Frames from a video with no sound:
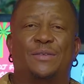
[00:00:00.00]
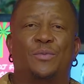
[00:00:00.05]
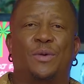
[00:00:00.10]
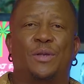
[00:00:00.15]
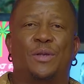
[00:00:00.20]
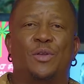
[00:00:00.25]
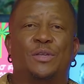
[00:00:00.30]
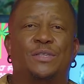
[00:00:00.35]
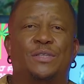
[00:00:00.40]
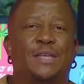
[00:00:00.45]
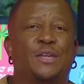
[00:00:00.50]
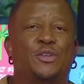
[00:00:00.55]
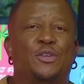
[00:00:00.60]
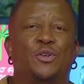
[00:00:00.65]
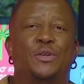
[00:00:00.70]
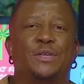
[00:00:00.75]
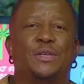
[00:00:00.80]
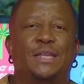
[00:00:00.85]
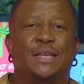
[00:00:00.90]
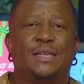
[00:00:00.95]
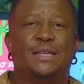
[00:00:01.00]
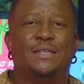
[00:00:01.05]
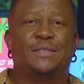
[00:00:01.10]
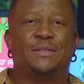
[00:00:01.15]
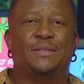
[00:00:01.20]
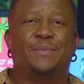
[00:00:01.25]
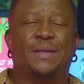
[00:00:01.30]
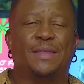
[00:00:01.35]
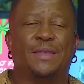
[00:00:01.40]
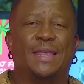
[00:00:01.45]
we're not saying don't eat,
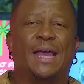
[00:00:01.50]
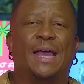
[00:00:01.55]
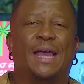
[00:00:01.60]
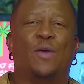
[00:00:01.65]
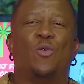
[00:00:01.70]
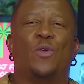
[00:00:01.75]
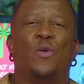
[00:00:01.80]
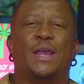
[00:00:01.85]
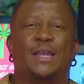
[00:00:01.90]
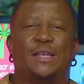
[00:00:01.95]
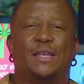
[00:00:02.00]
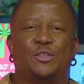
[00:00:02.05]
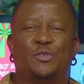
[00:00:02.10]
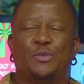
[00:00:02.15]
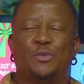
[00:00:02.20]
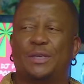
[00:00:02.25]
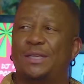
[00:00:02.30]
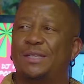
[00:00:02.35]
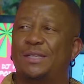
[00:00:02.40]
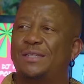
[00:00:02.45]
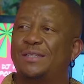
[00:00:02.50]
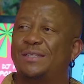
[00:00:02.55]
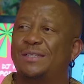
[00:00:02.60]
but there are ways to eat so